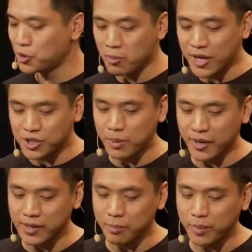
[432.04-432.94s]
too much
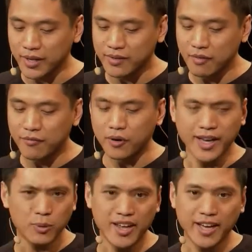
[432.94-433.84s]
about it, but
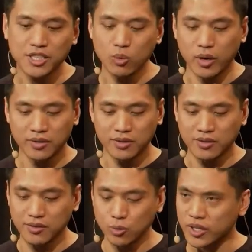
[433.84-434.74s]
forget what I actually
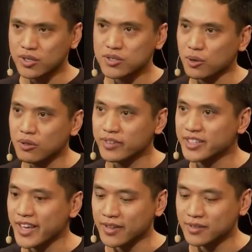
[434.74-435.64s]
wanted to solve in
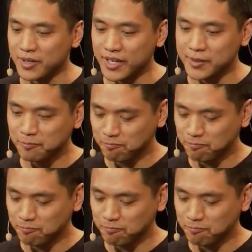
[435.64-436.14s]
the end, right?